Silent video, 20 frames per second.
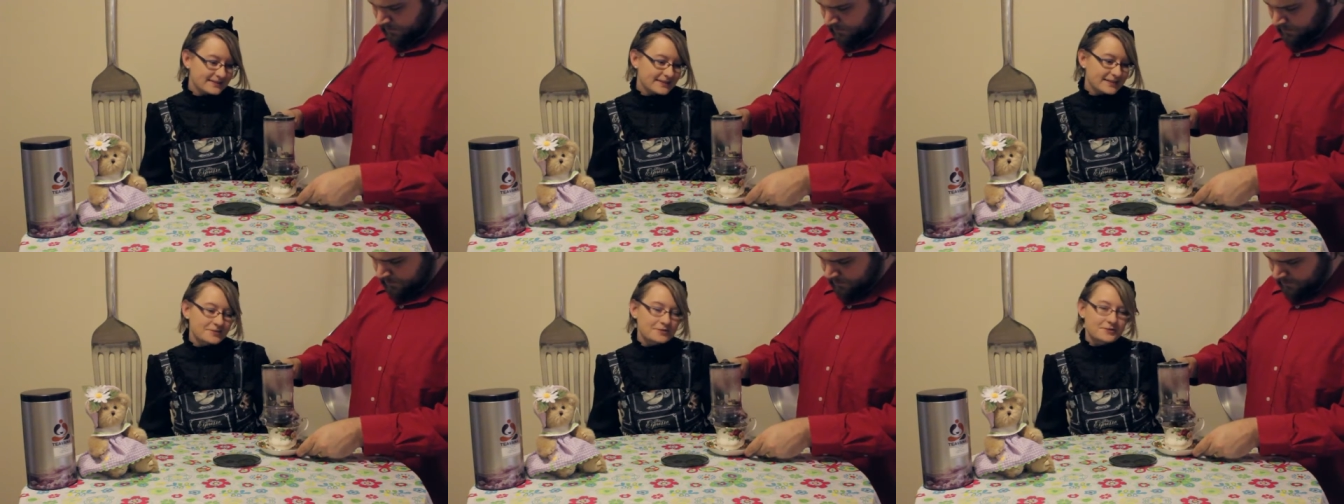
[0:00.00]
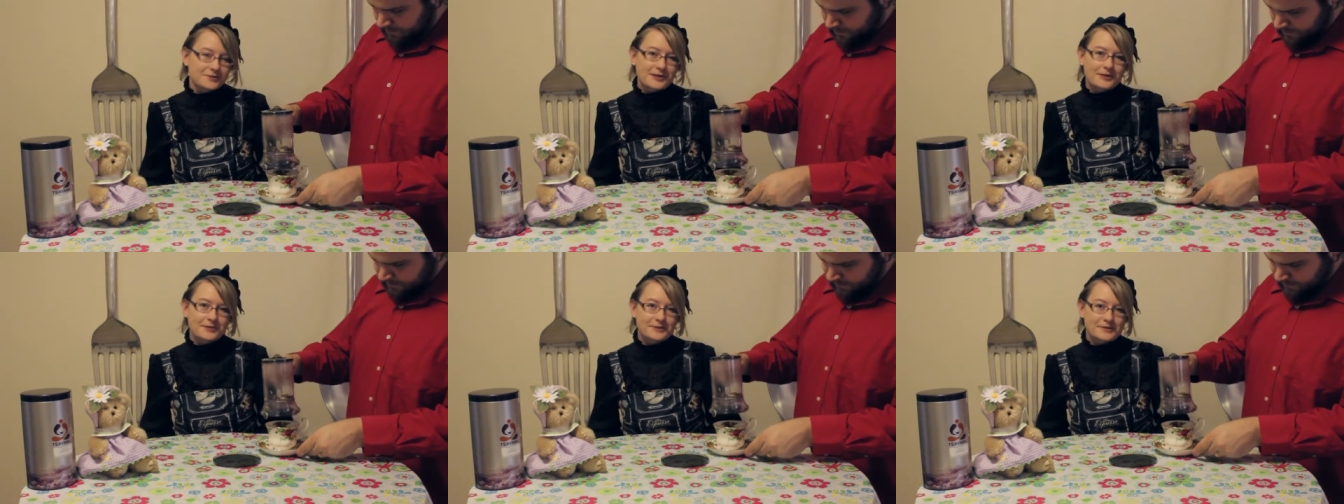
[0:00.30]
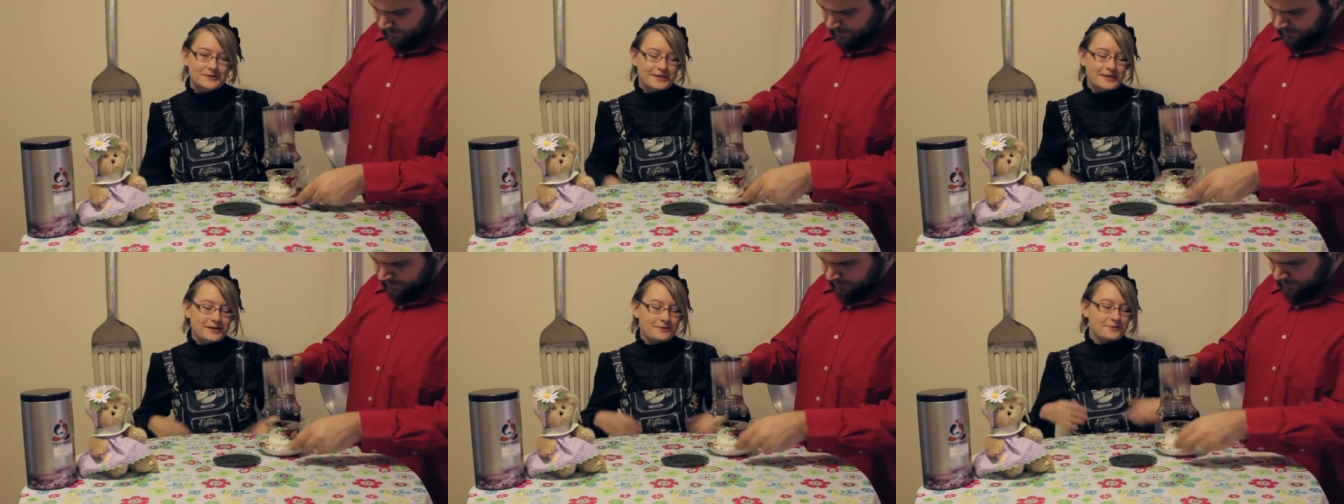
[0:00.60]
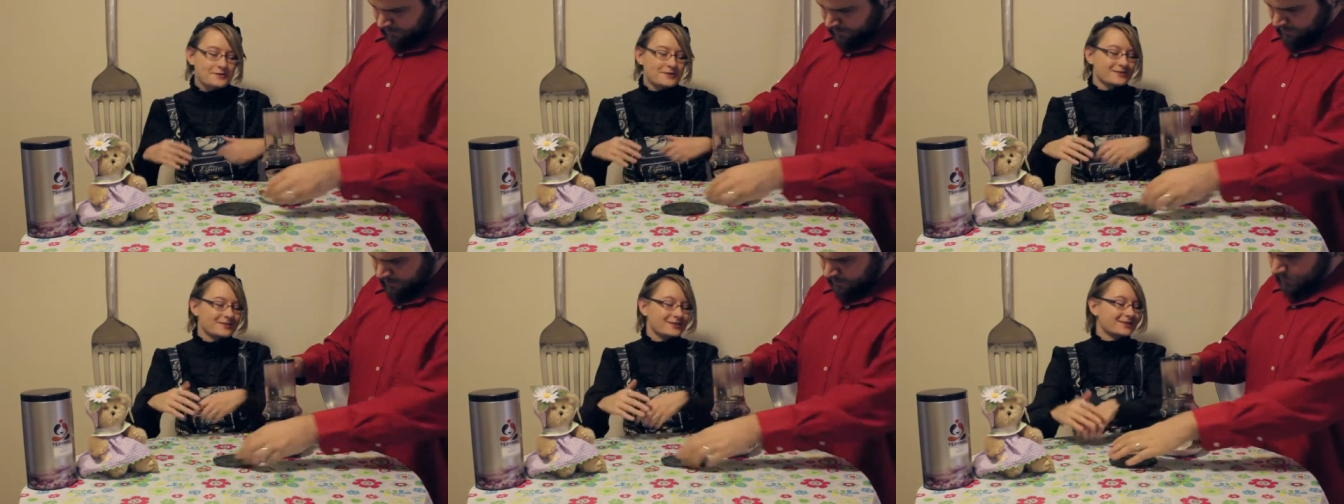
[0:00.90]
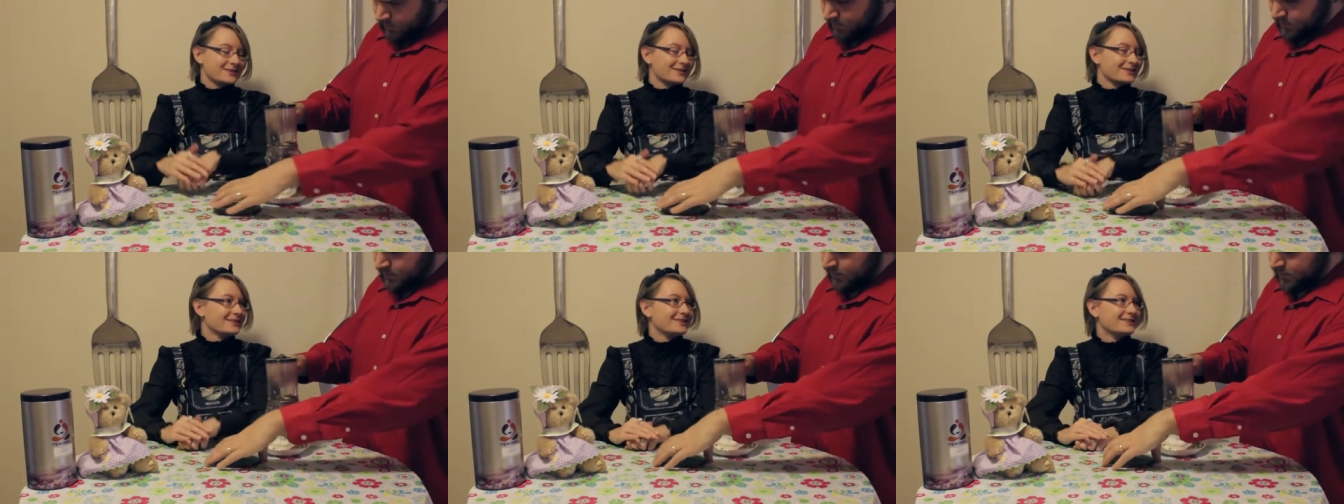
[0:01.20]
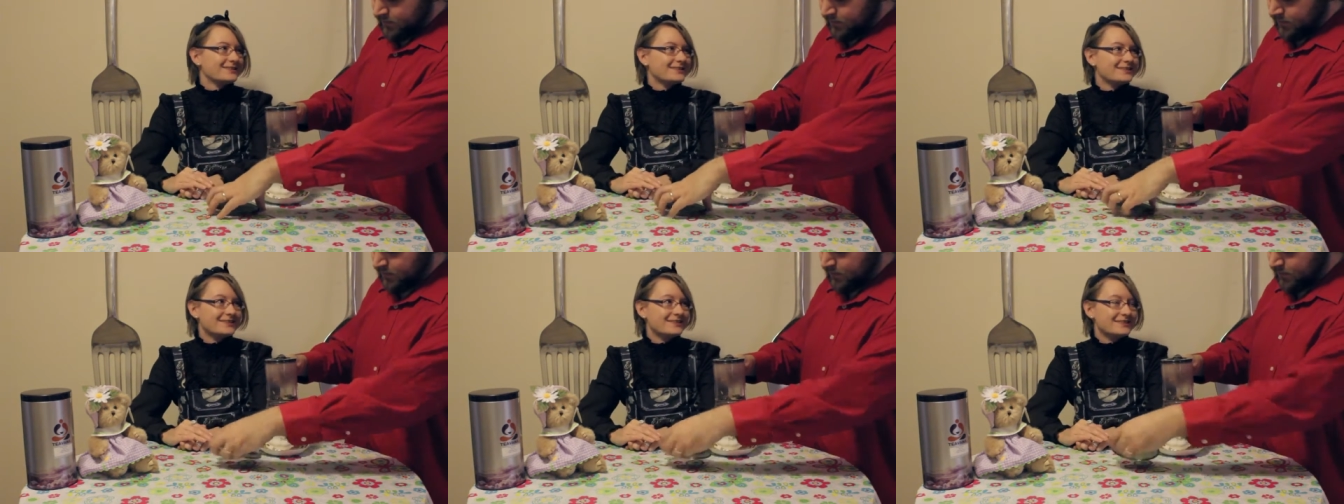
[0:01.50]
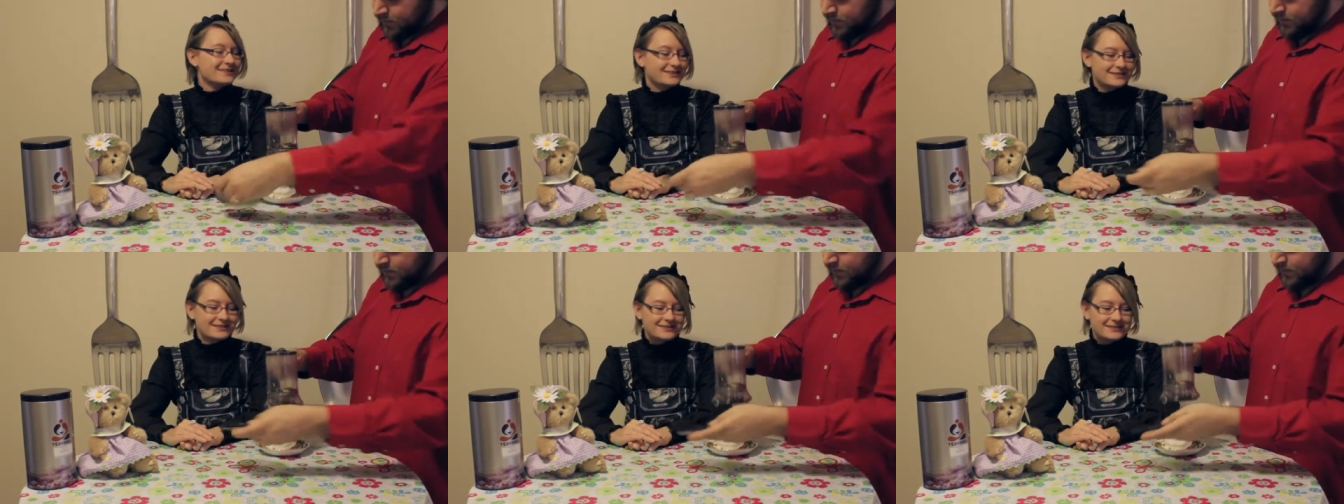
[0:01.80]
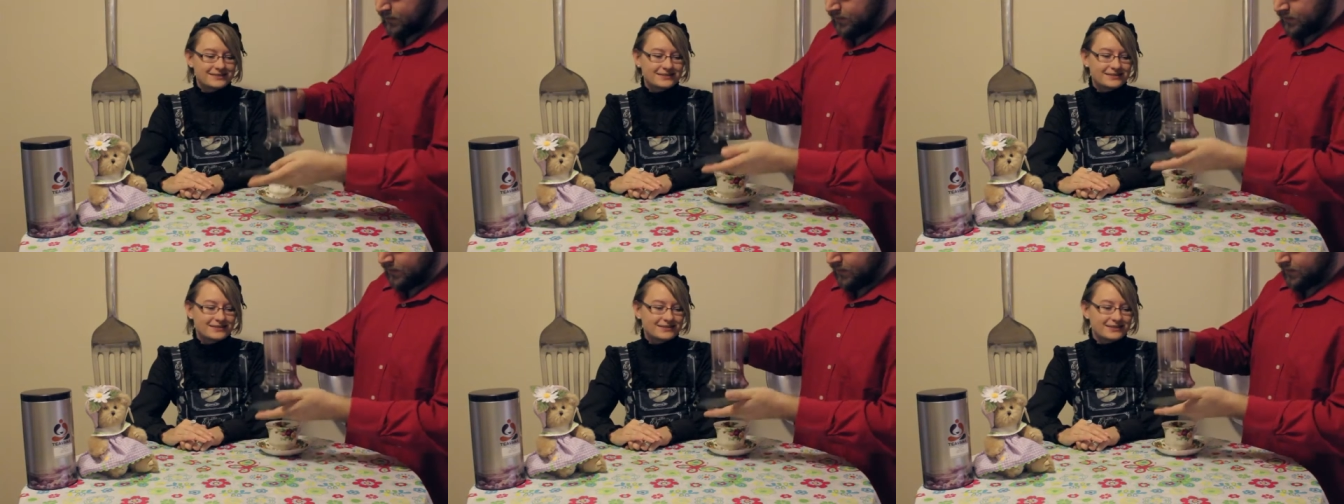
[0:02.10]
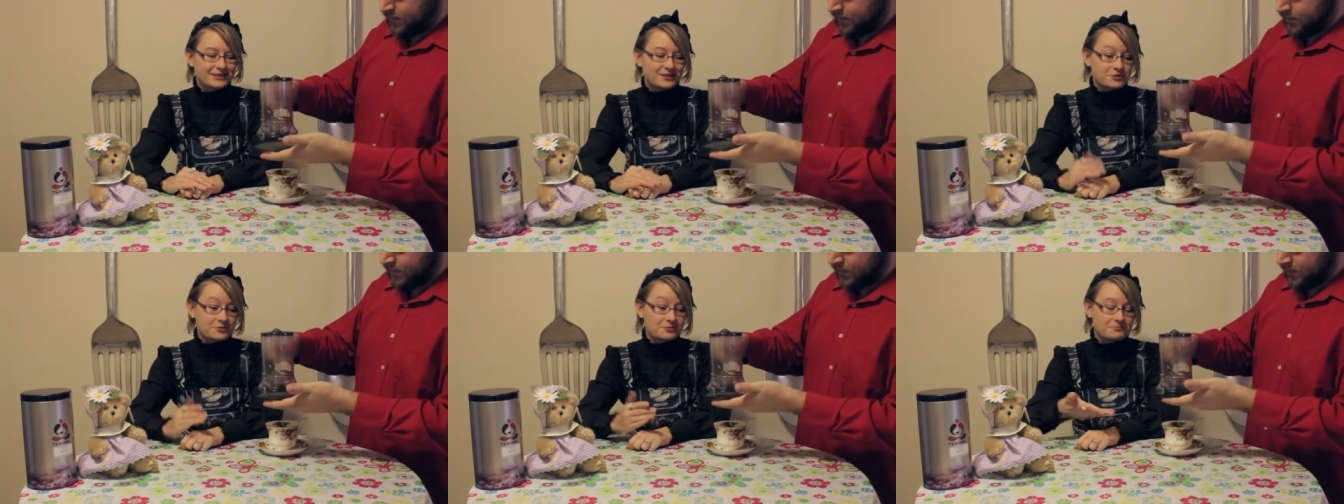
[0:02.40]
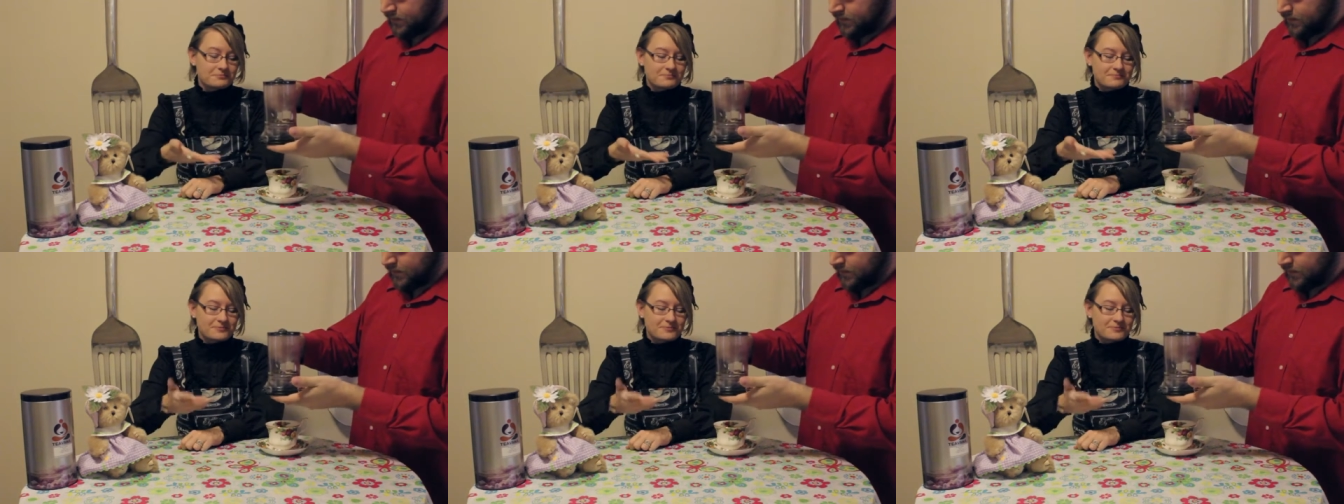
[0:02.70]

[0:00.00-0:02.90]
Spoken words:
And look how easy that was. Oh,